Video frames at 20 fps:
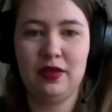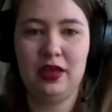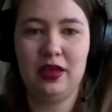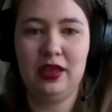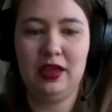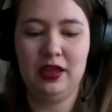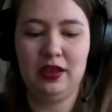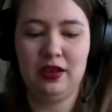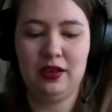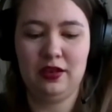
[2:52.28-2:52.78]

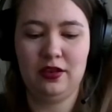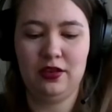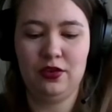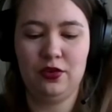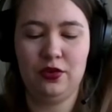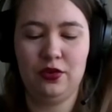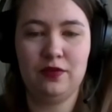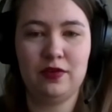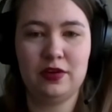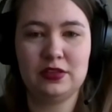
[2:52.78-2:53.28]
in
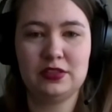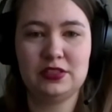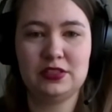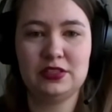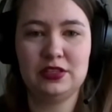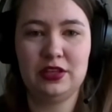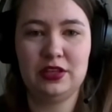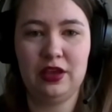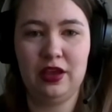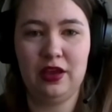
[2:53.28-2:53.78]

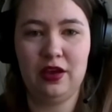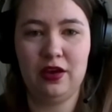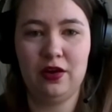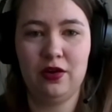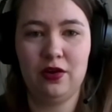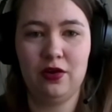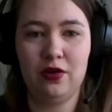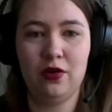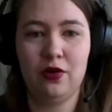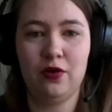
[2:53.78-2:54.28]
University
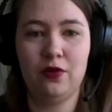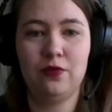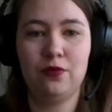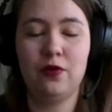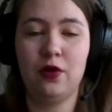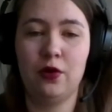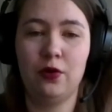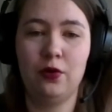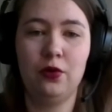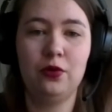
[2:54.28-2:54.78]
of
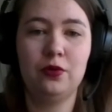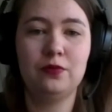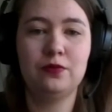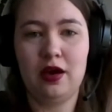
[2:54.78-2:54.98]
Oulu.